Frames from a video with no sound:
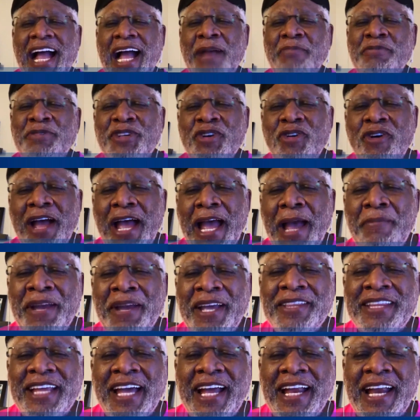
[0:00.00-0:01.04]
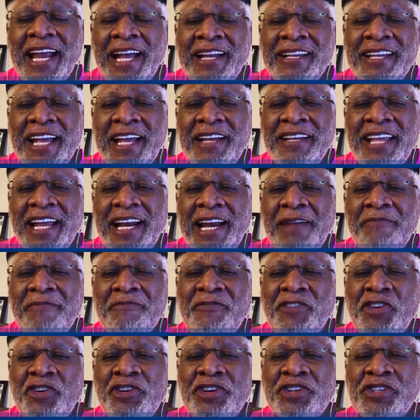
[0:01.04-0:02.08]
I'm so happy that
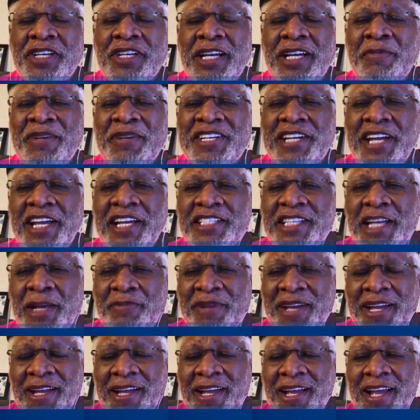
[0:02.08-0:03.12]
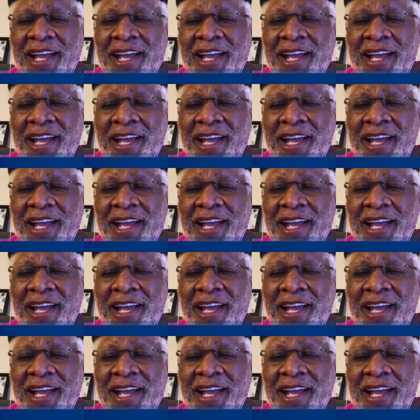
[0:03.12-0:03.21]
I'm first. Let me tell you something.